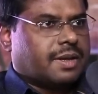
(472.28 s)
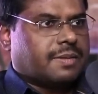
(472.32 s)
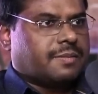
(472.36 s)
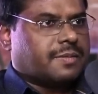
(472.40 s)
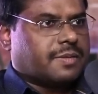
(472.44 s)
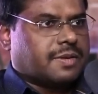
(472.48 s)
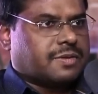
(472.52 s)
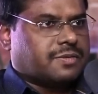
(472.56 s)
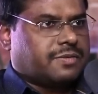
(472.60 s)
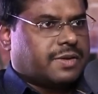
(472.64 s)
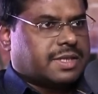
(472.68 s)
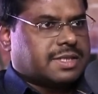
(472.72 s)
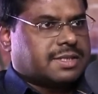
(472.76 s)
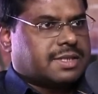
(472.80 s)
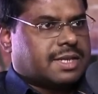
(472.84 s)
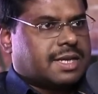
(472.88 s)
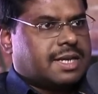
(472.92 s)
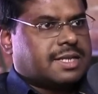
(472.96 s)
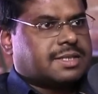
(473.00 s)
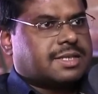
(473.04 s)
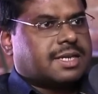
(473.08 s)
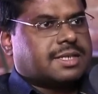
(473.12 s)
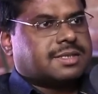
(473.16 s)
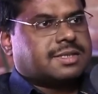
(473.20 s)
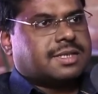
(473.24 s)
Yeah. First
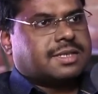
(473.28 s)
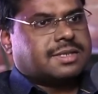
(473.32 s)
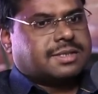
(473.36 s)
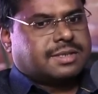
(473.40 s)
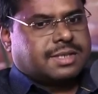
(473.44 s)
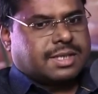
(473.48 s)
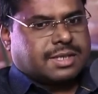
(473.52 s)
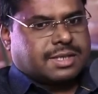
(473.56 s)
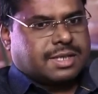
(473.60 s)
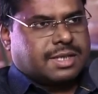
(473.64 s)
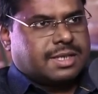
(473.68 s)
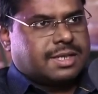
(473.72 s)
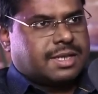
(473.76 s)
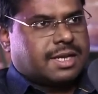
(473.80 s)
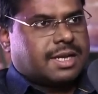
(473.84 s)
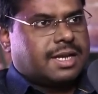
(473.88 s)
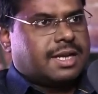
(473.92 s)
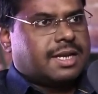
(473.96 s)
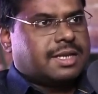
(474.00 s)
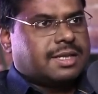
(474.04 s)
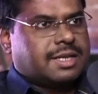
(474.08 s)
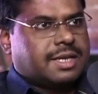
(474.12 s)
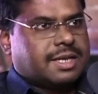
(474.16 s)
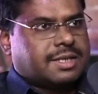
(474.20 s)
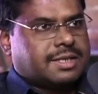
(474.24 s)
trial success, second
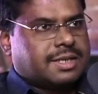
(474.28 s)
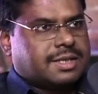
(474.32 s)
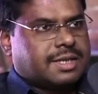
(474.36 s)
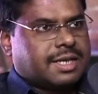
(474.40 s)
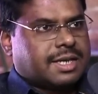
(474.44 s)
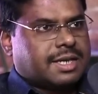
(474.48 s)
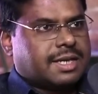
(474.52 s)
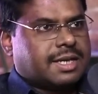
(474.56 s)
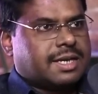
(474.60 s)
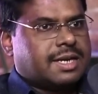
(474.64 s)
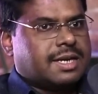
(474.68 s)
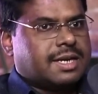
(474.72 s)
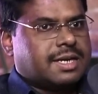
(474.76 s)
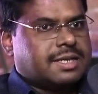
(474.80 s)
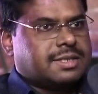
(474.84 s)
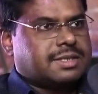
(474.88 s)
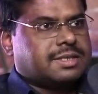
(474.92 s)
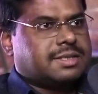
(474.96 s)
trial there is a technical